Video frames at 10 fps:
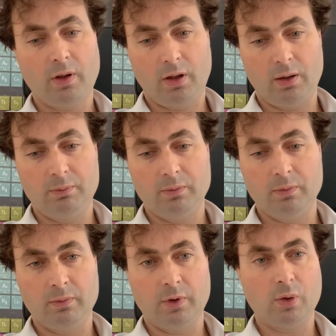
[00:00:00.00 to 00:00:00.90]

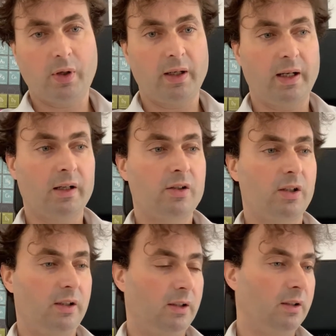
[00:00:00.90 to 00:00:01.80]
you can
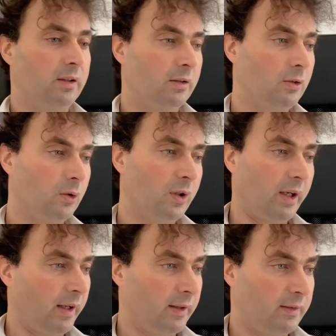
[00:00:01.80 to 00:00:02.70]
actually
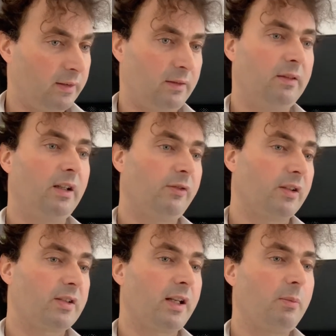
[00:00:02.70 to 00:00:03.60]
look at
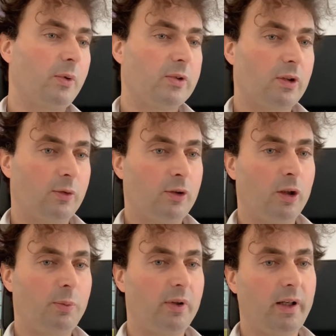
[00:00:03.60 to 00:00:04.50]
different samples of
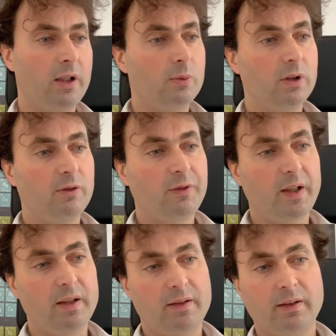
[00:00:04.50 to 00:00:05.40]
copper, and you will
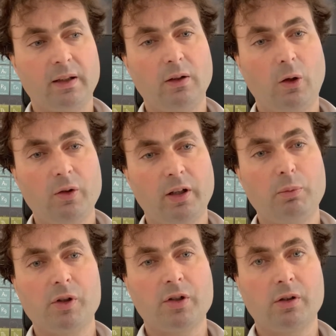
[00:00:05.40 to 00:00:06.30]
find that at low
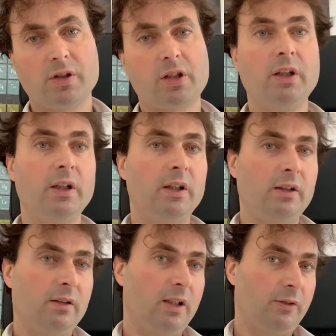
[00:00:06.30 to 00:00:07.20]
temperatures
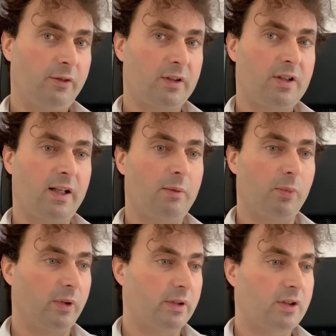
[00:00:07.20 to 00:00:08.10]
different
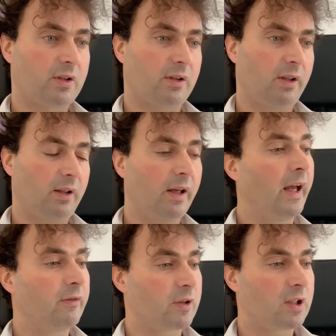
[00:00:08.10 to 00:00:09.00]
samples
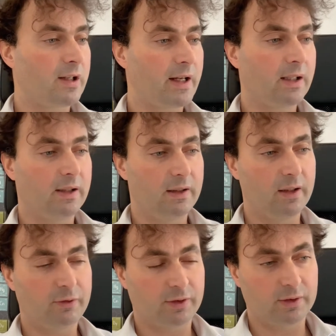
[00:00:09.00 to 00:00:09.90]
have a slightly
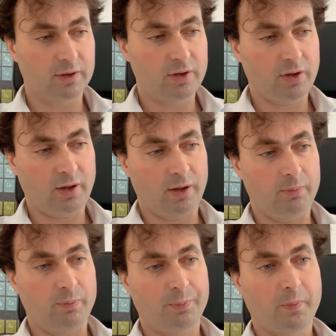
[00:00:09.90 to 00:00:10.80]
different
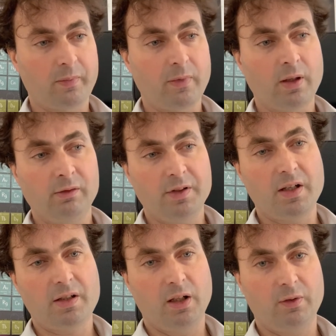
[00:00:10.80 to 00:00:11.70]

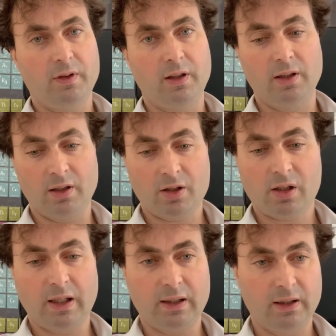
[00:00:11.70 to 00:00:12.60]
resistivity and a
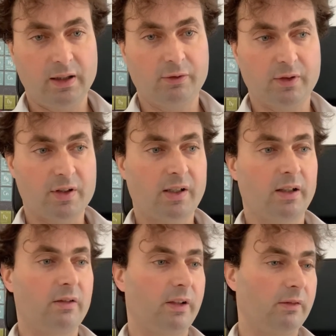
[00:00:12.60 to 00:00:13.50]
slightly different
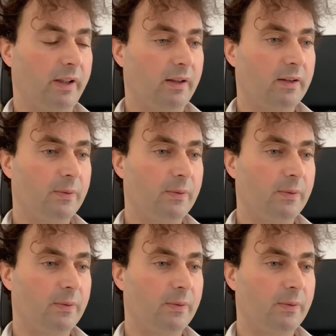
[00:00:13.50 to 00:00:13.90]
scattering rate.